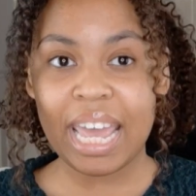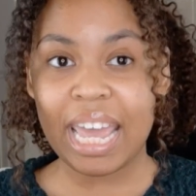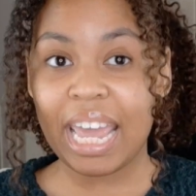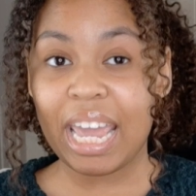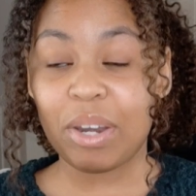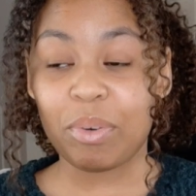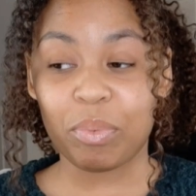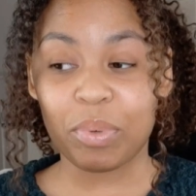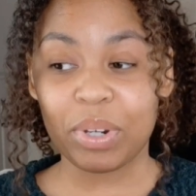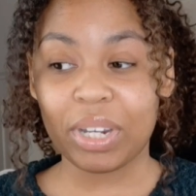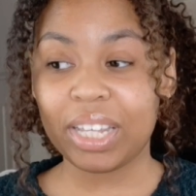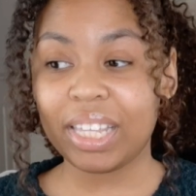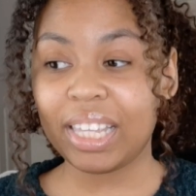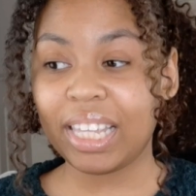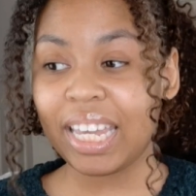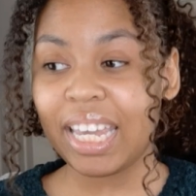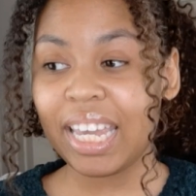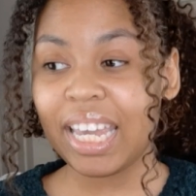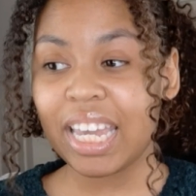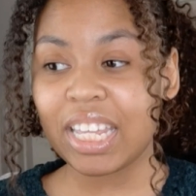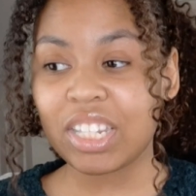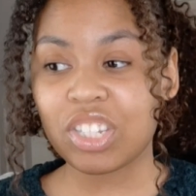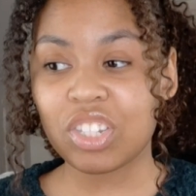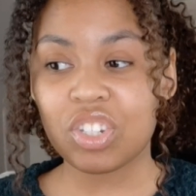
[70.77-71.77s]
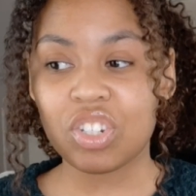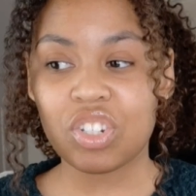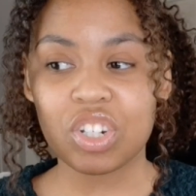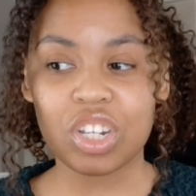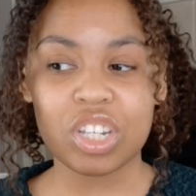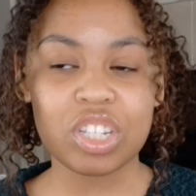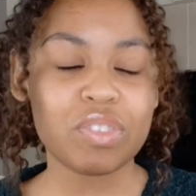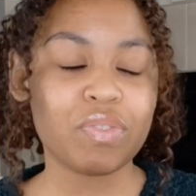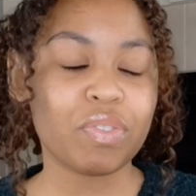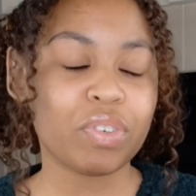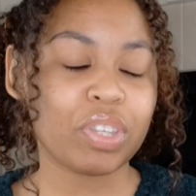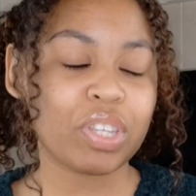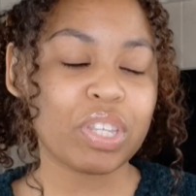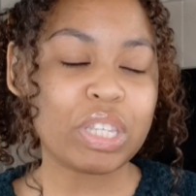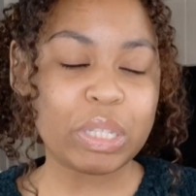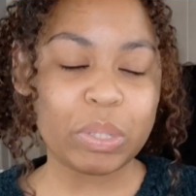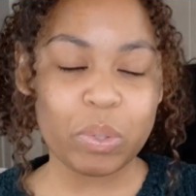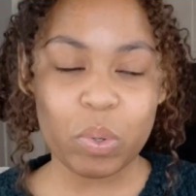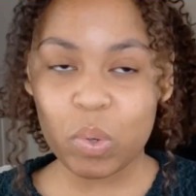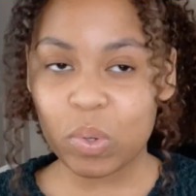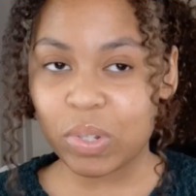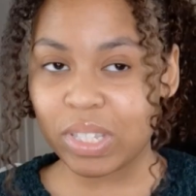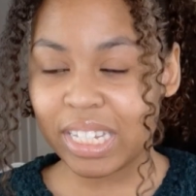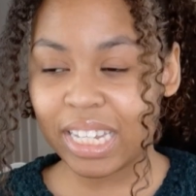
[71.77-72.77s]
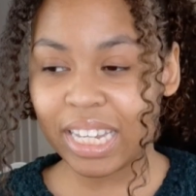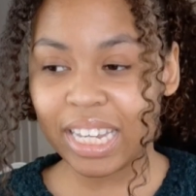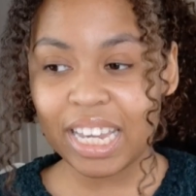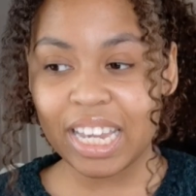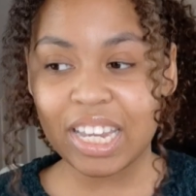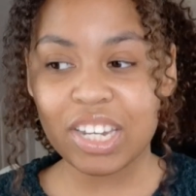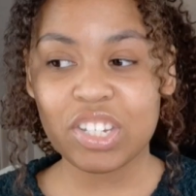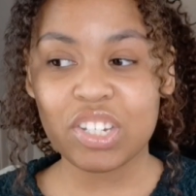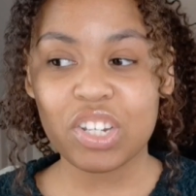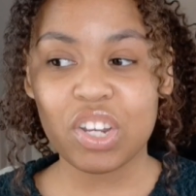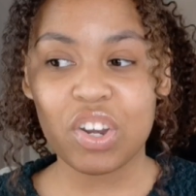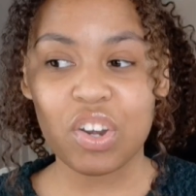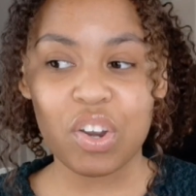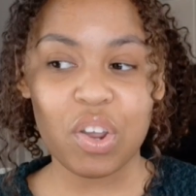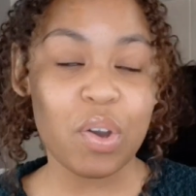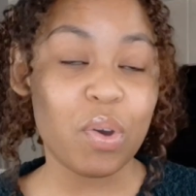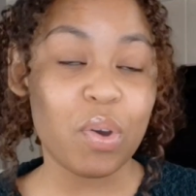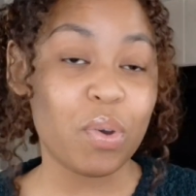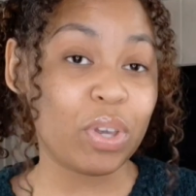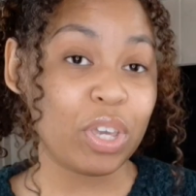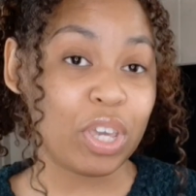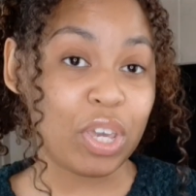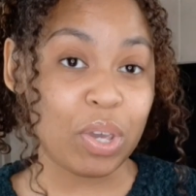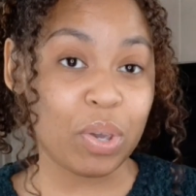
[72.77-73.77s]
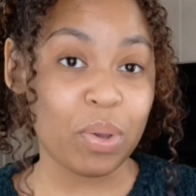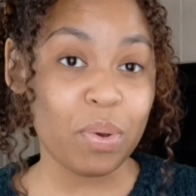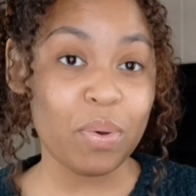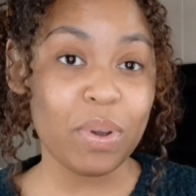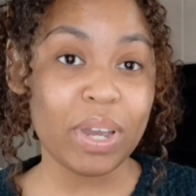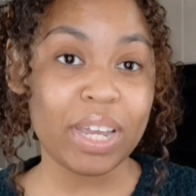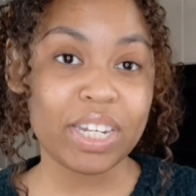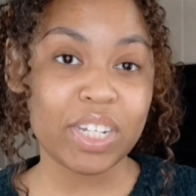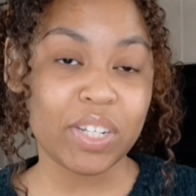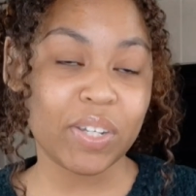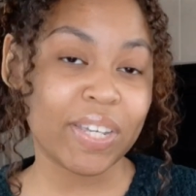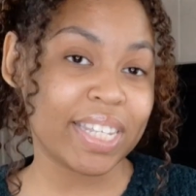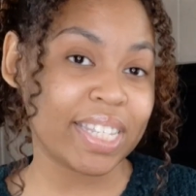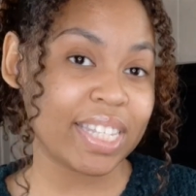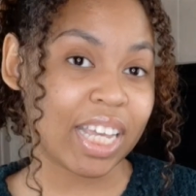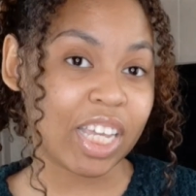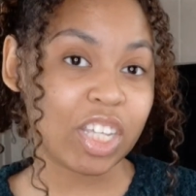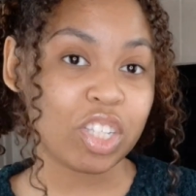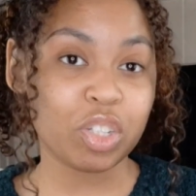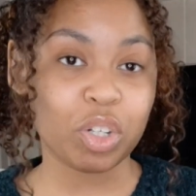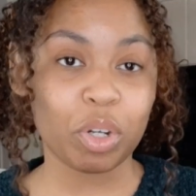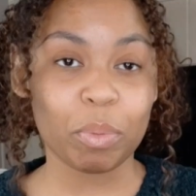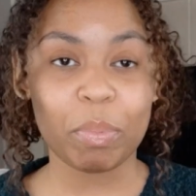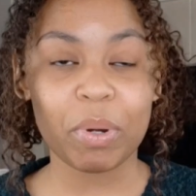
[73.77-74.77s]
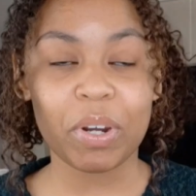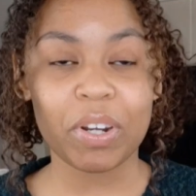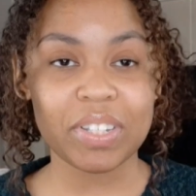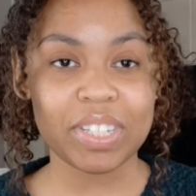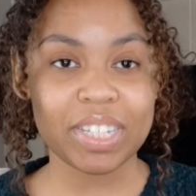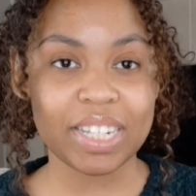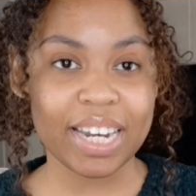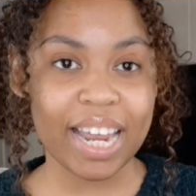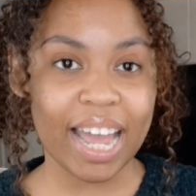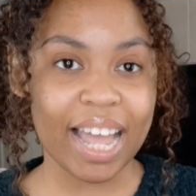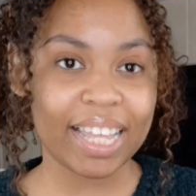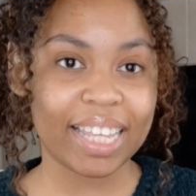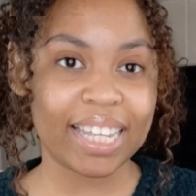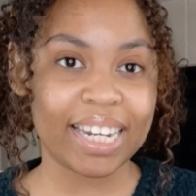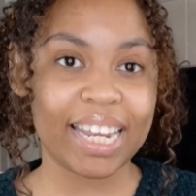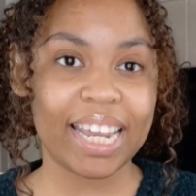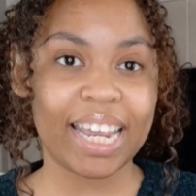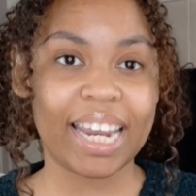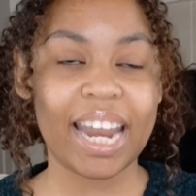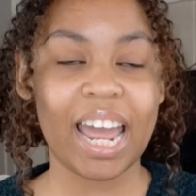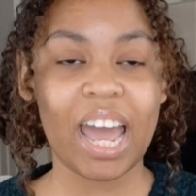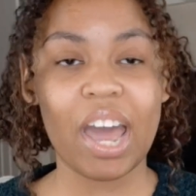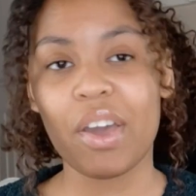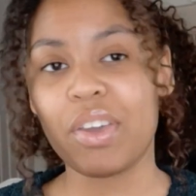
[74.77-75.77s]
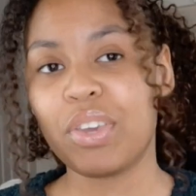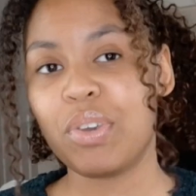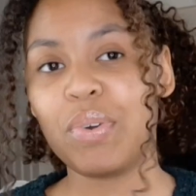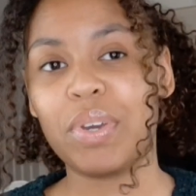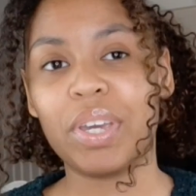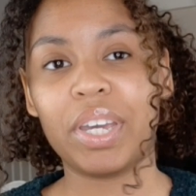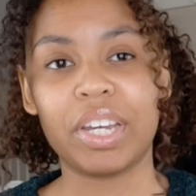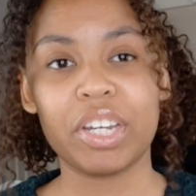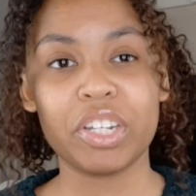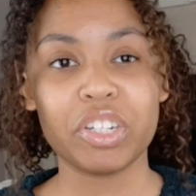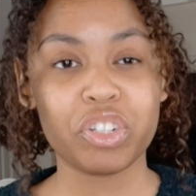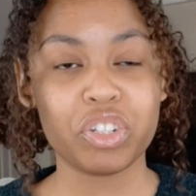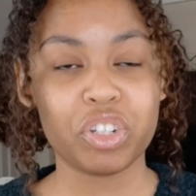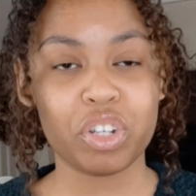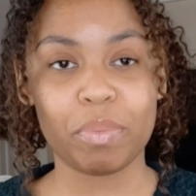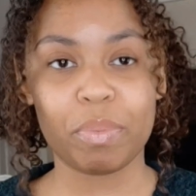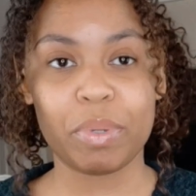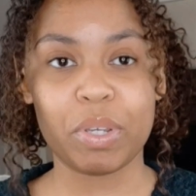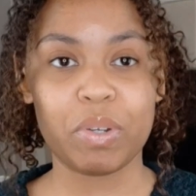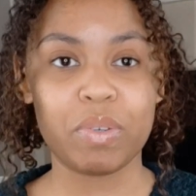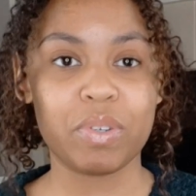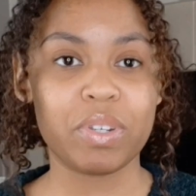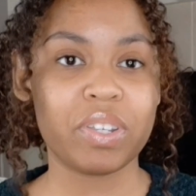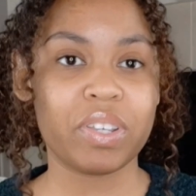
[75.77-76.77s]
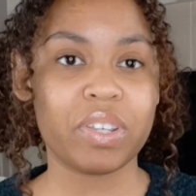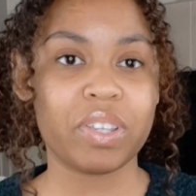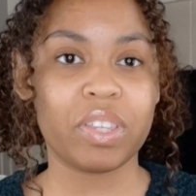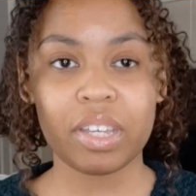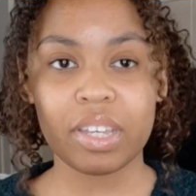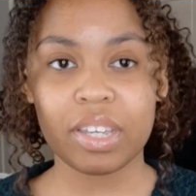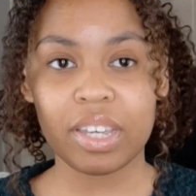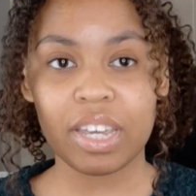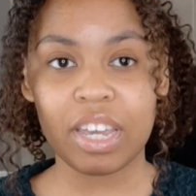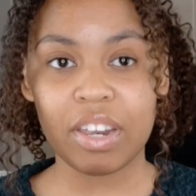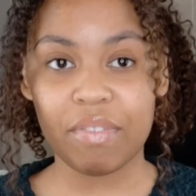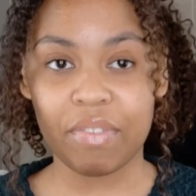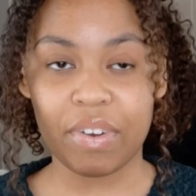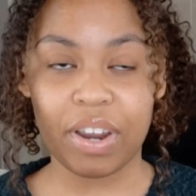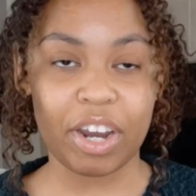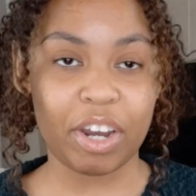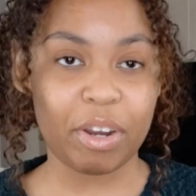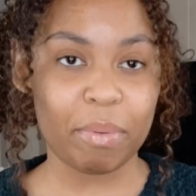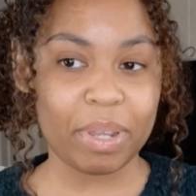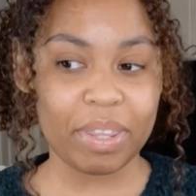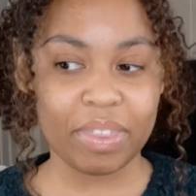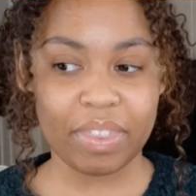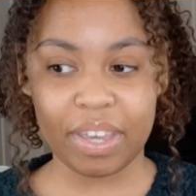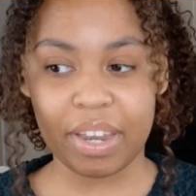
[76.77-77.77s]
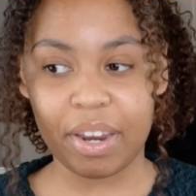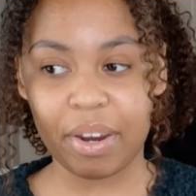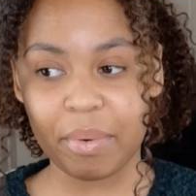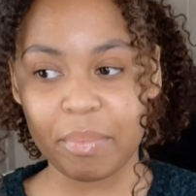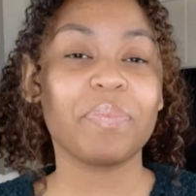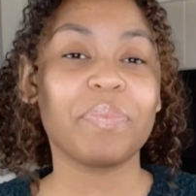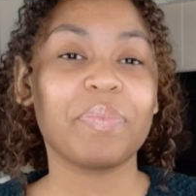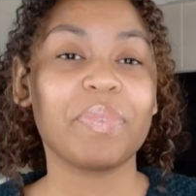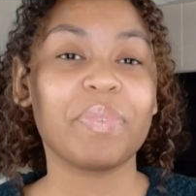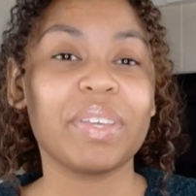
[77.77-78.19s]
And really, it's just for the school to get to know you and to assess your personality and how you can contribute to the environment there.